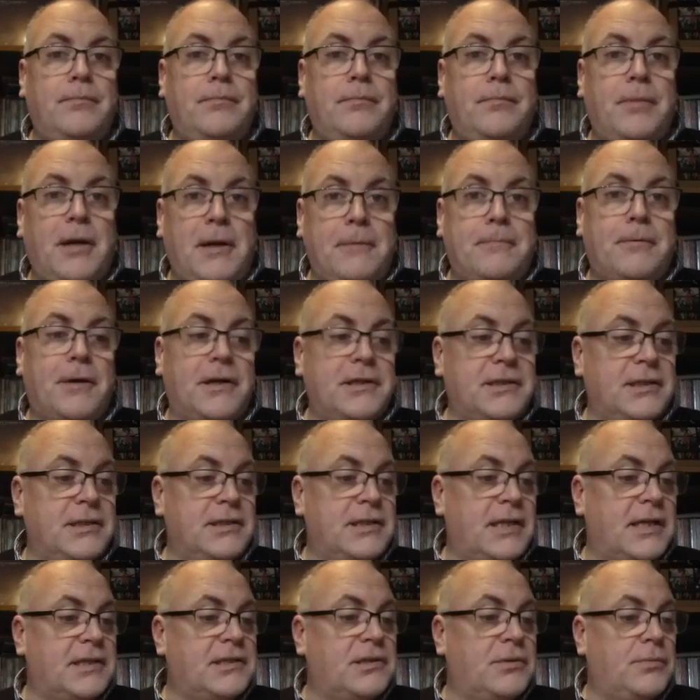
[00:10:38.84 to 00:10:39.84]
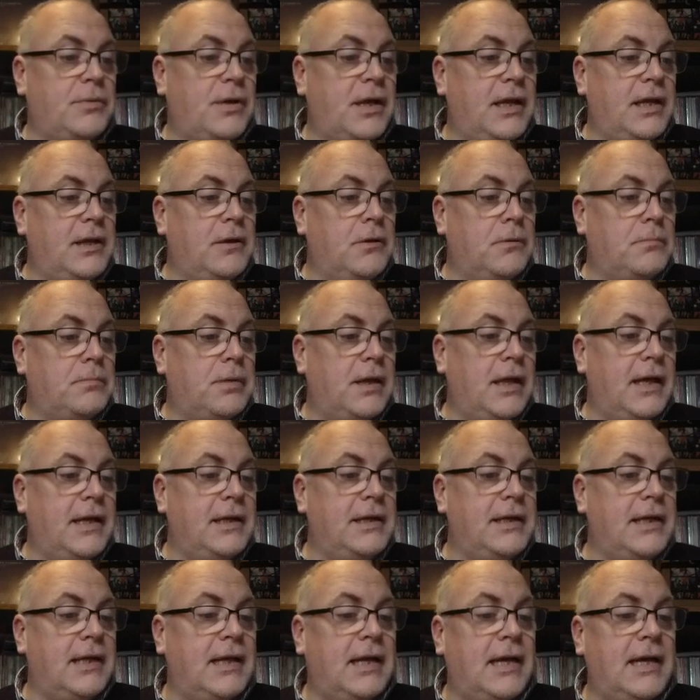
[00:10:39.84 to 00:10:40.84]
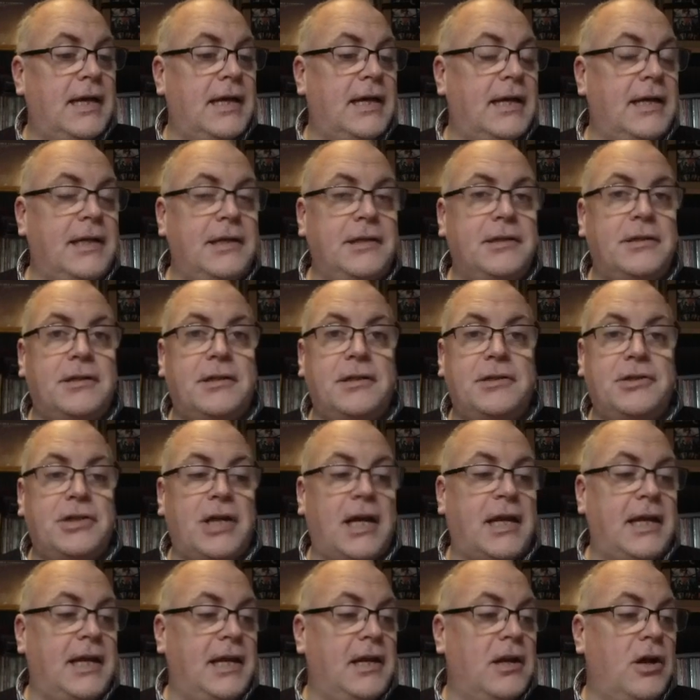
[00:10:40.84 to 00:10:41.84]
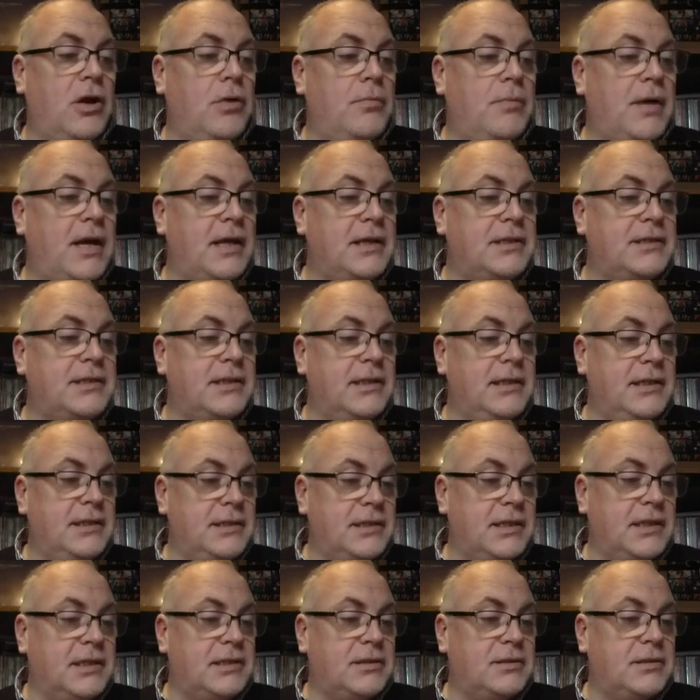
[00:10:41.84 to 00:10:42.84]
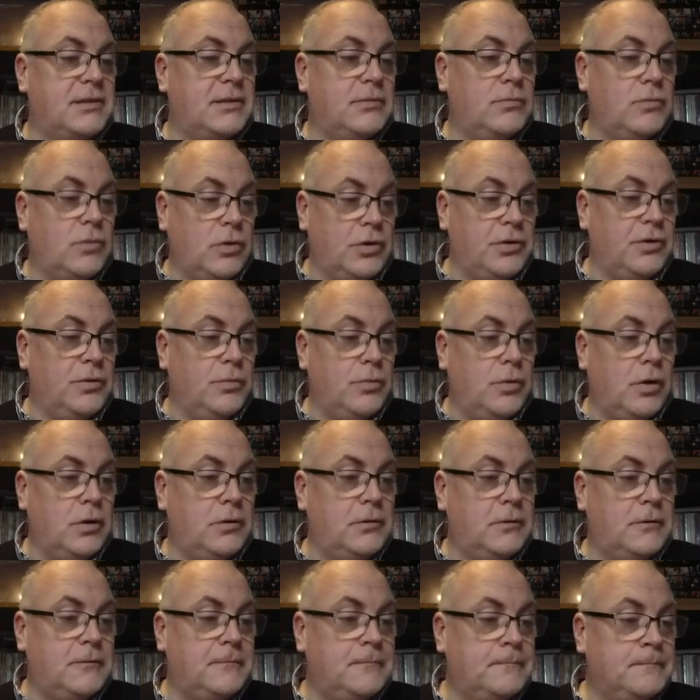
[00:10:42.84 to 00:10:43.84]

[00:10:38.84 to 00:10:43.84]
Billy Preston's That's the Way God Planned It, and Jackie Lomax, Is This What You Want?